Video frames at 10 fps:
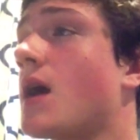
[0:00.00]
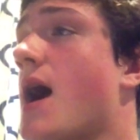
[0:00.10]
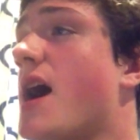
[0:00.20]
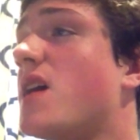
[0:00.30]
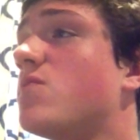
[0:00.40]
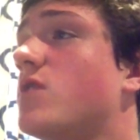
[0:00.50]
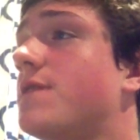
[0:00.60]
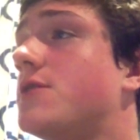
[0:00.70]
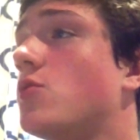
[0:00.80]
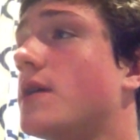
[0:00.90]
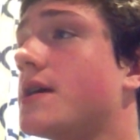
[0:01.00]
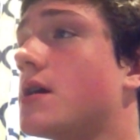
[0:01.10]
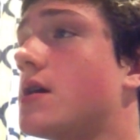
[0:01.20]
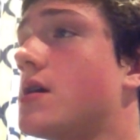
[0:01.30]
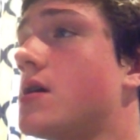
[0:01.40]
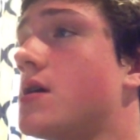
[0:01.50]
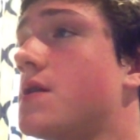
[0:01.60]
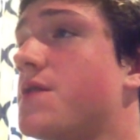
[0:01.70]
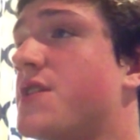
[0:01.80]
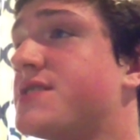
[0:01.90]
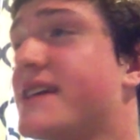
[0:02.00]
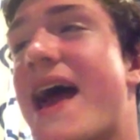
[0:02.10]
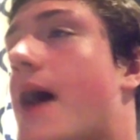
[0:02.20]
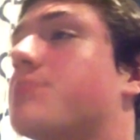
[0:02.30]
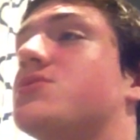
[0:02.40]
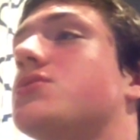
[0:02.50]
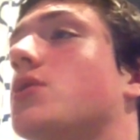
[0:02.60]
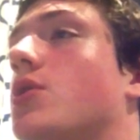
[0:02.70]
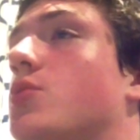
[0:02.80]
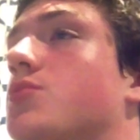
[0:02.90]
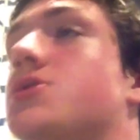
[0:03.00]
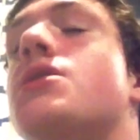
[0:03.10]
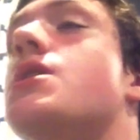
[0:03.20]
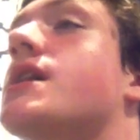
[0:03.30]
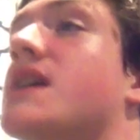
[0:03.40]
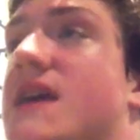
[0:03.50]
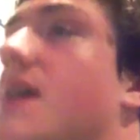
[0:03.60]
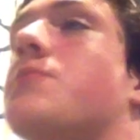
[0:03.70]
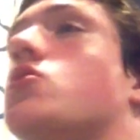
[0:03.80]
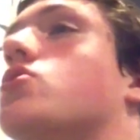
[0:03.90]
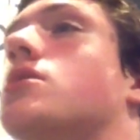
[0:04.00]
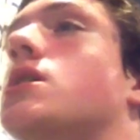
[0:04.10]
I am reviewing this absolute gamer,